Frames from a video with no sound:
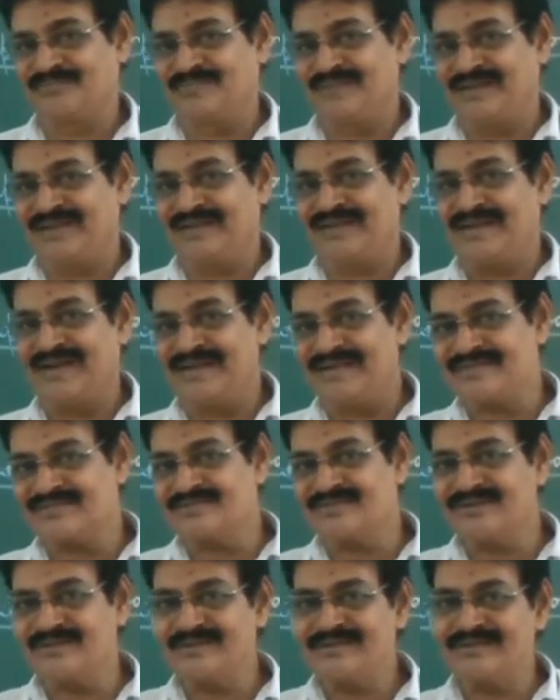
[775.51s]
And as
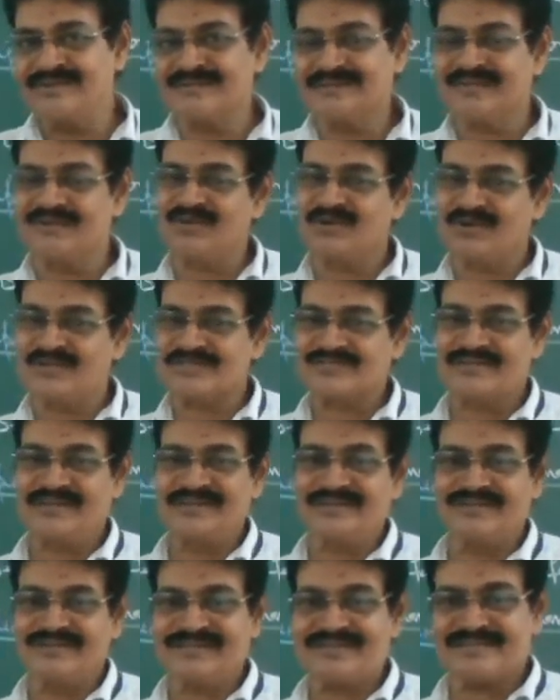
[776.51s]
they lost the
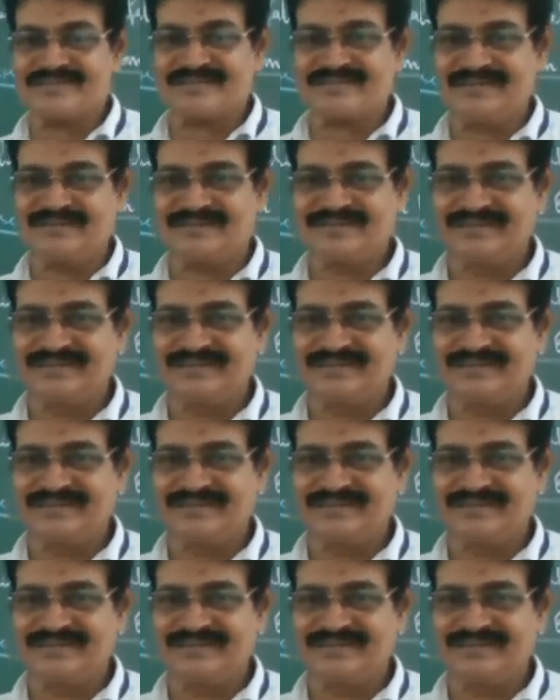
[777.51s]
interest,